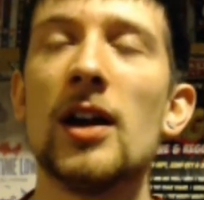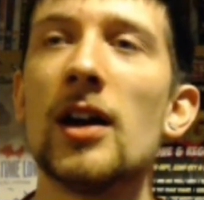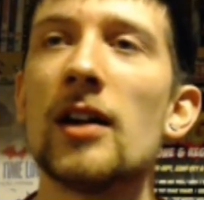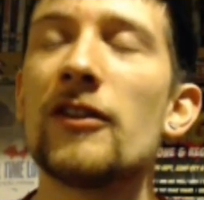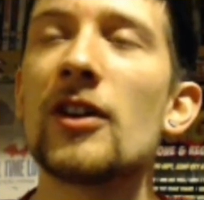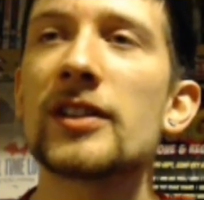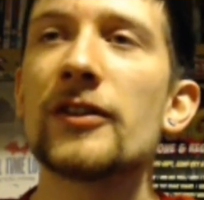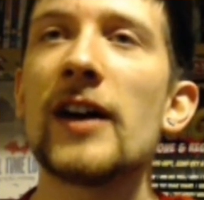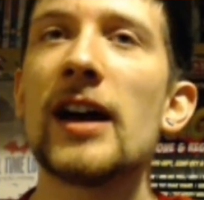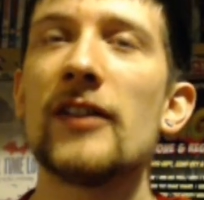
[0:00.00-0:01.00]
Forza
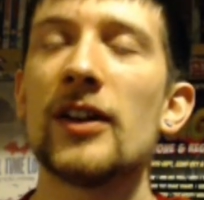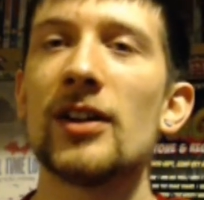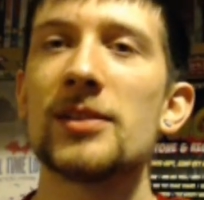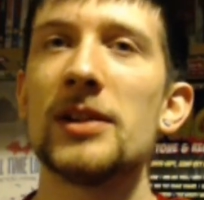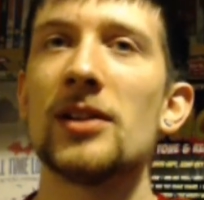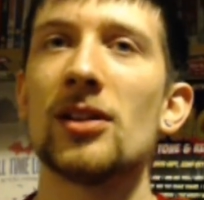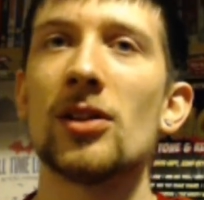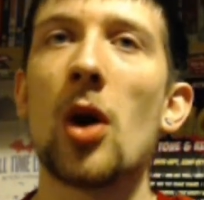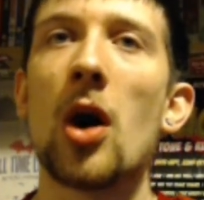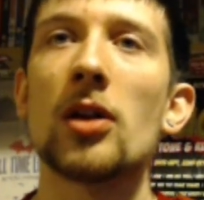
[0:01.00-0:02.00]
5, I know there's been a
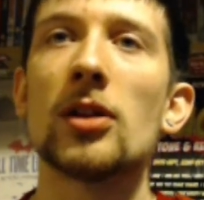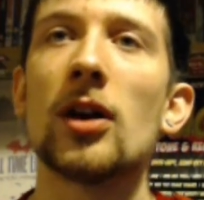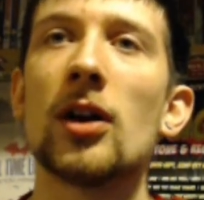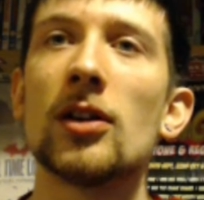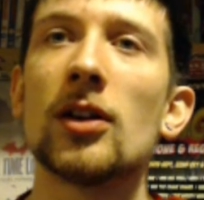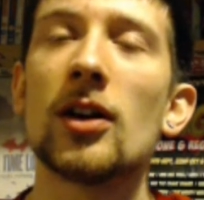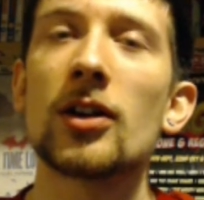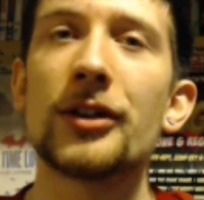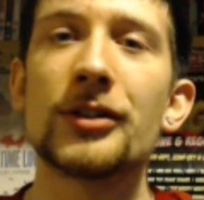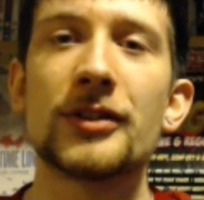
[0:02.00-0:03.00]
lot of
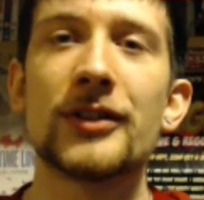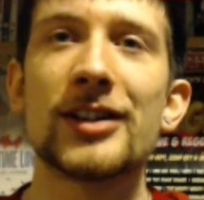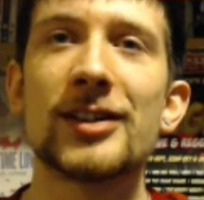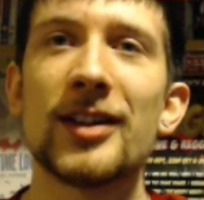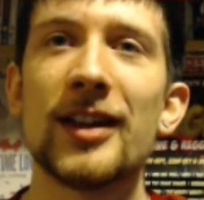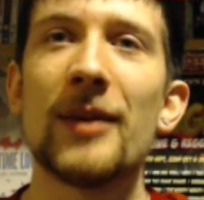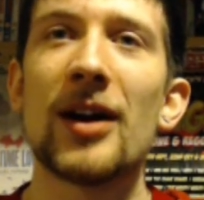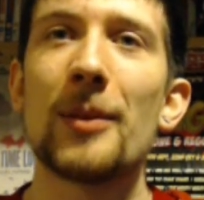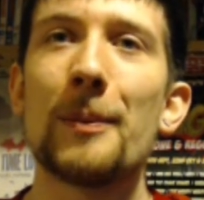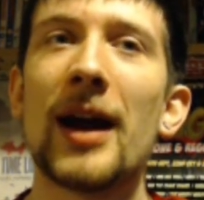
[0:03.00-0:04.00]
controversy about
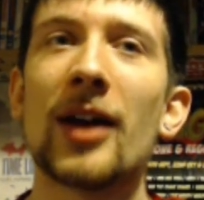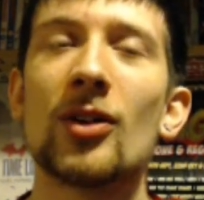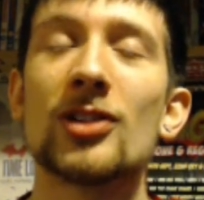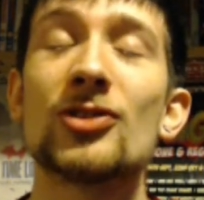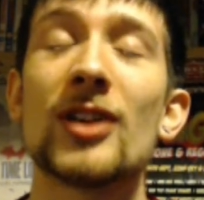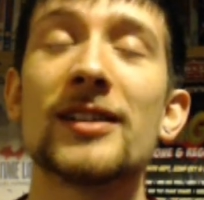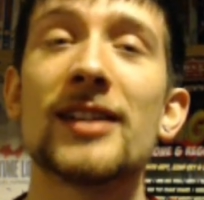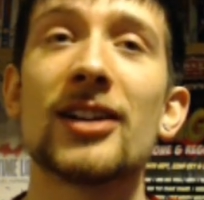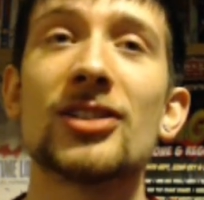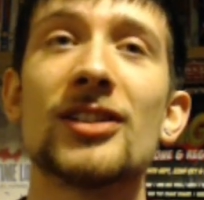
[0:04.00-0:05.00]
the
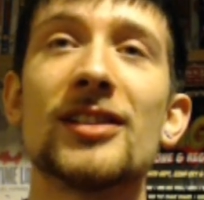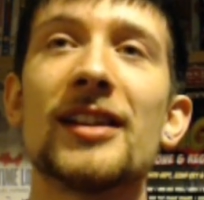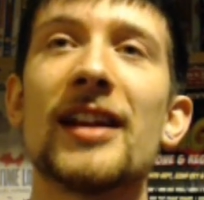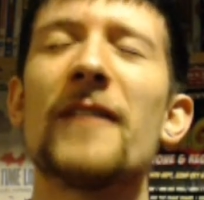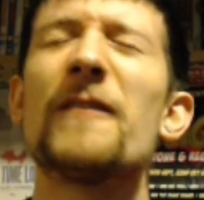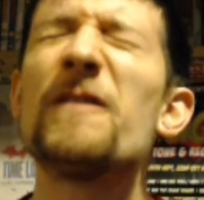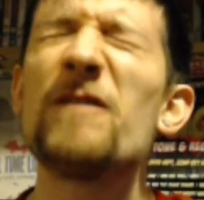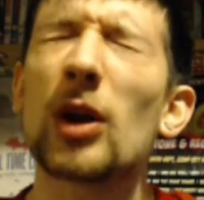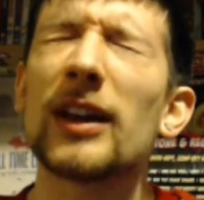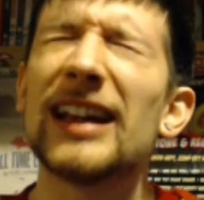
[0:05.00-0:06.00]
microtransactions, and I
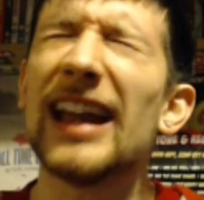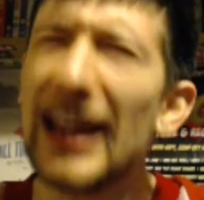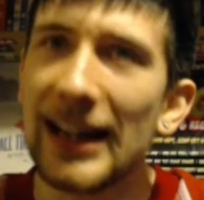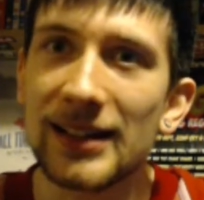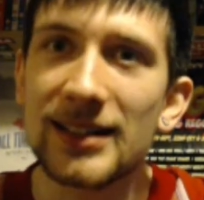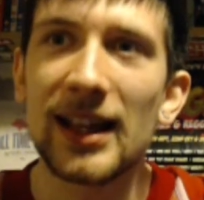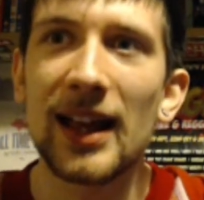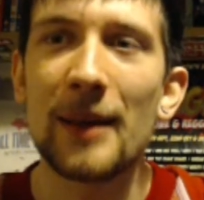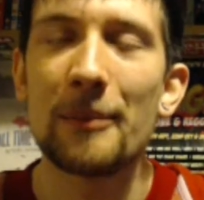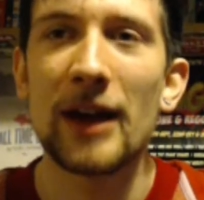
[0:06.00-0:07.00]
fucking hate
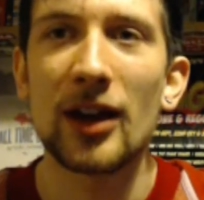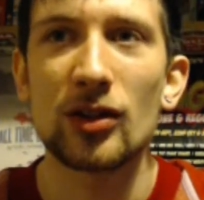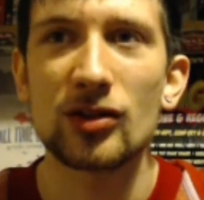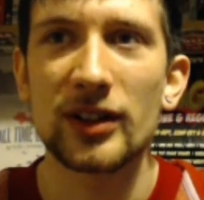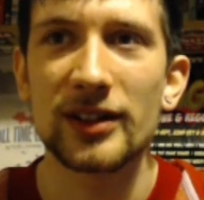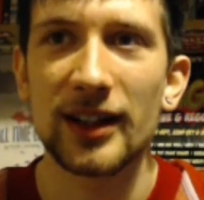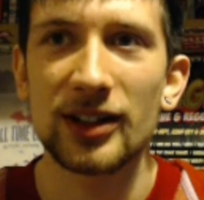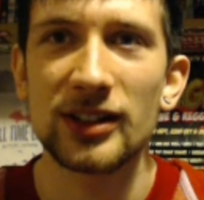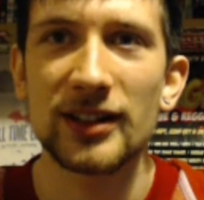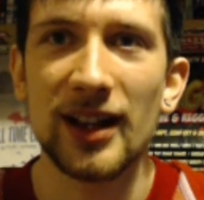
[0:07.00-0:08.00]

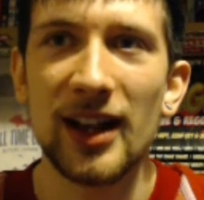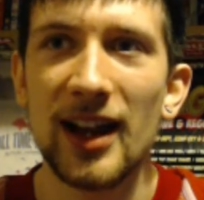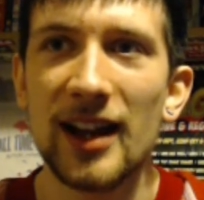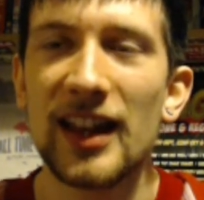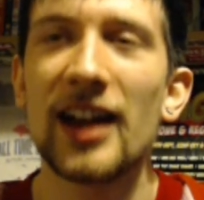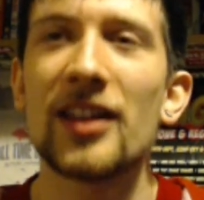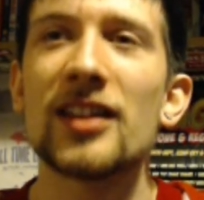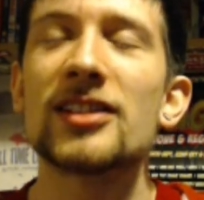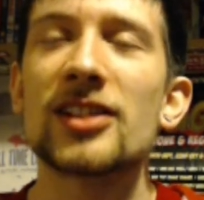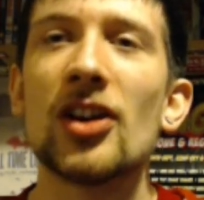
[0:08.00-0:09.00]
microtransactions. They are the
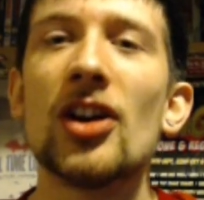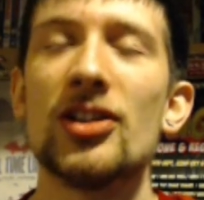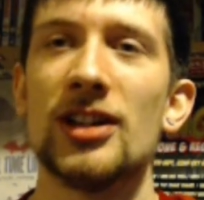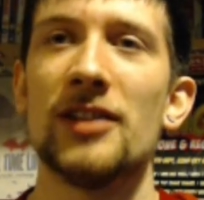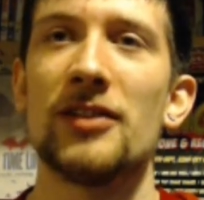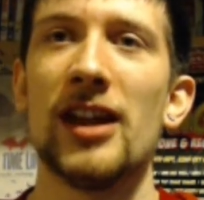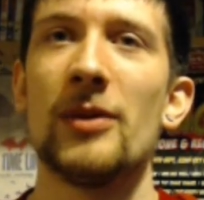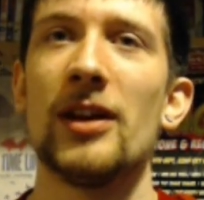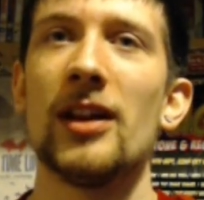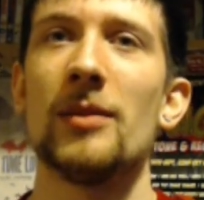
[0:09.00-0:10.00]
scourge of
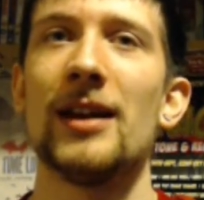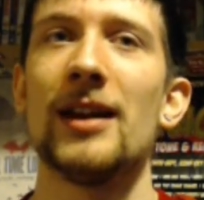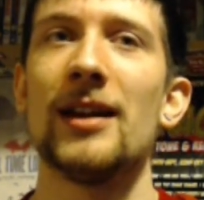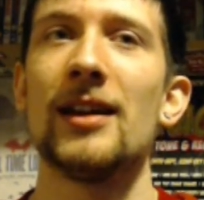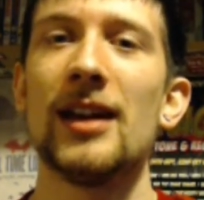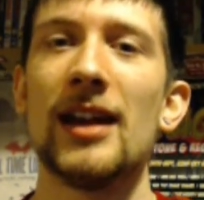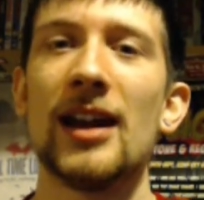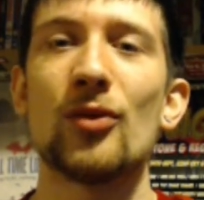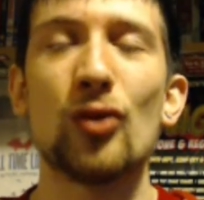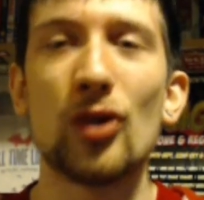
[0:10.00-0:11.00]
gaming at the minute, and
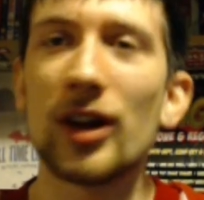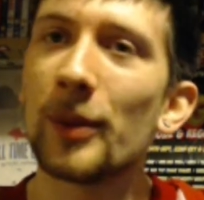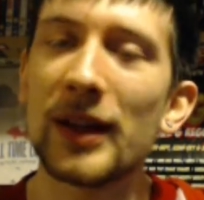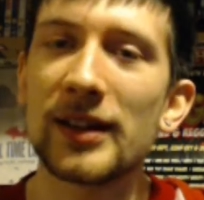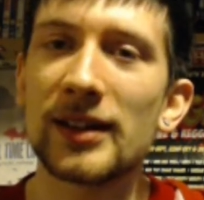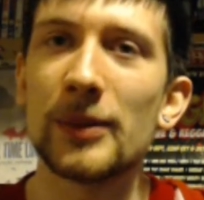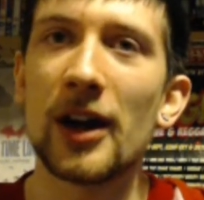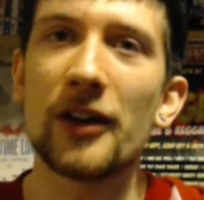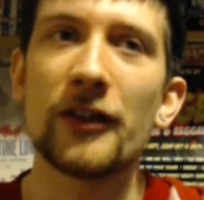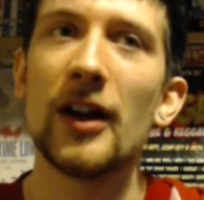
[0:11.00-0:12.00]
it really pisses me
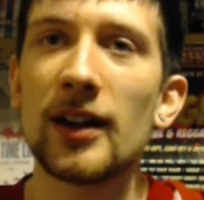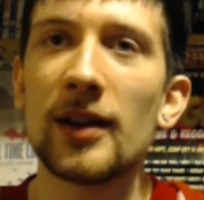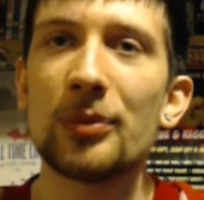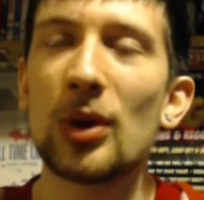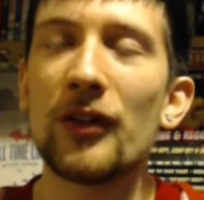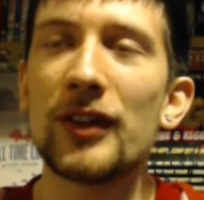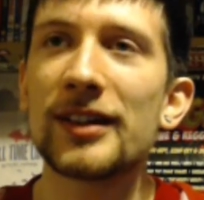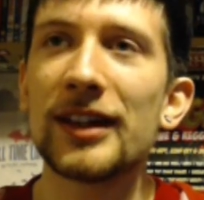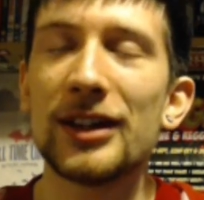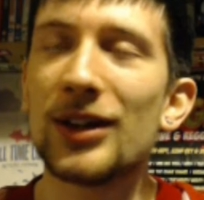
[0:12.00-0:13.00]
off. But
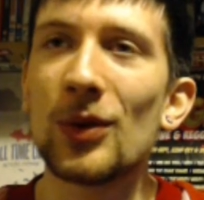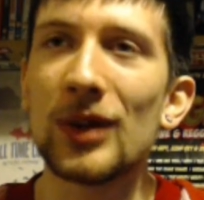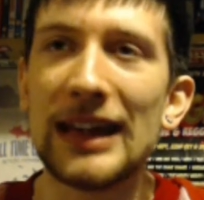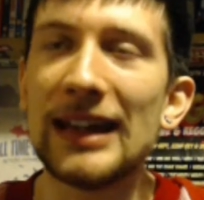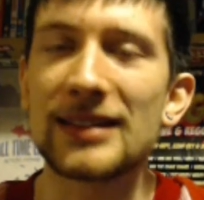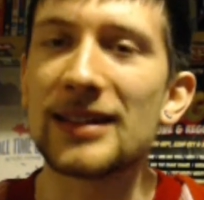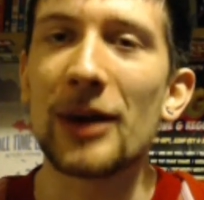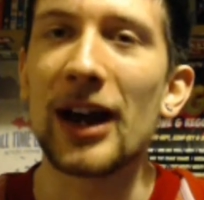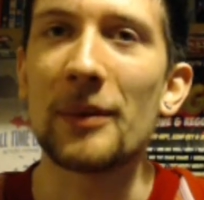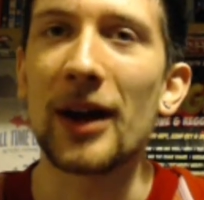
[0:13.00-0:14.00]
obviously you don't need to
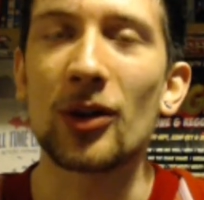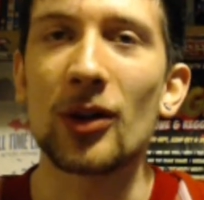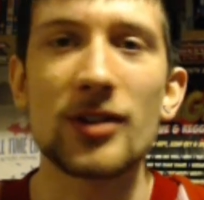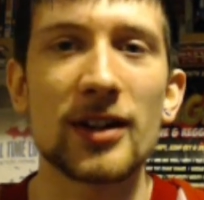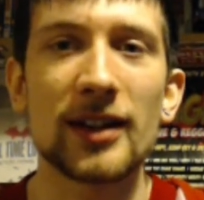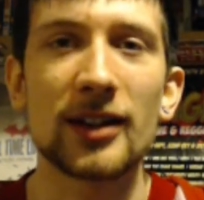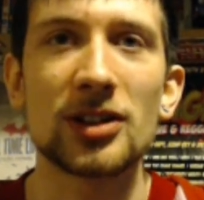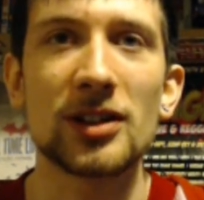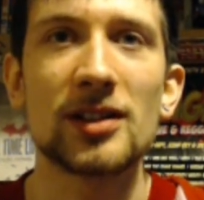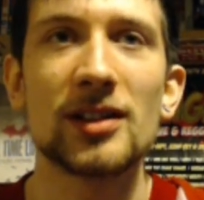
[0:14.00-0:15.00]
buy
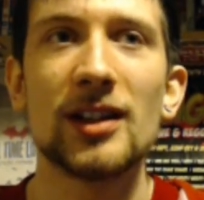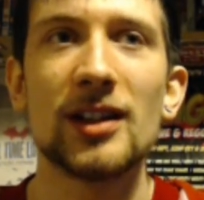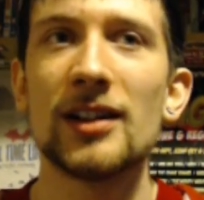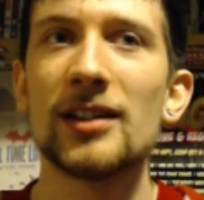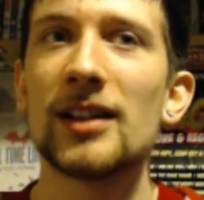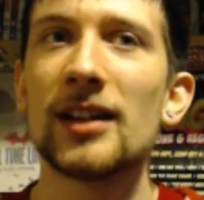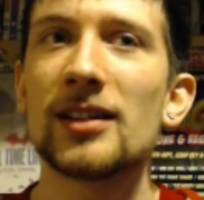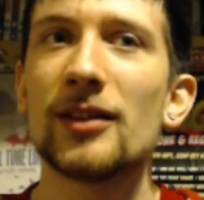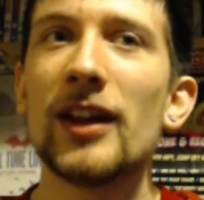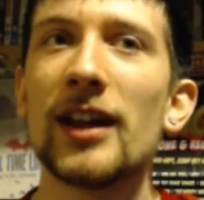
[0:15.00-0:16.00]
microtransactions. That's
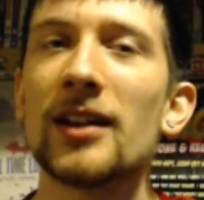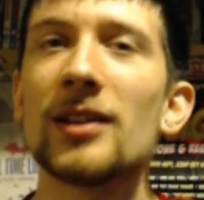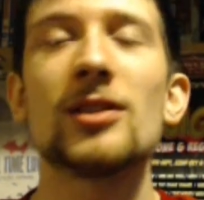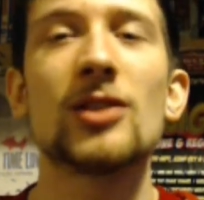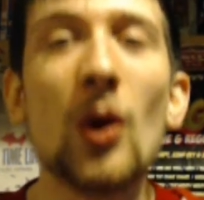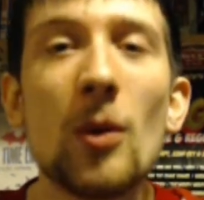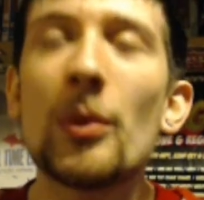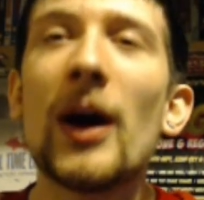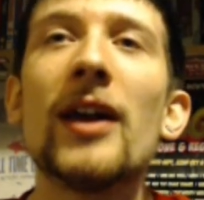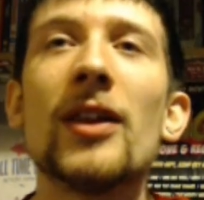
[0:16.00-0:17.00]
the thing. Don't
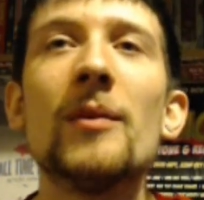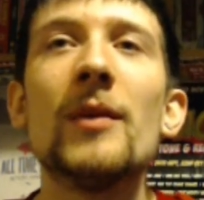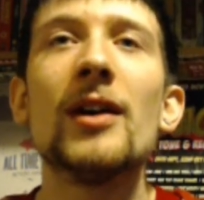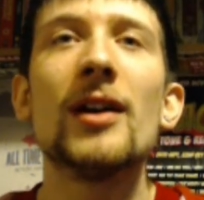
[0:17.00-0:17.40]
buy them.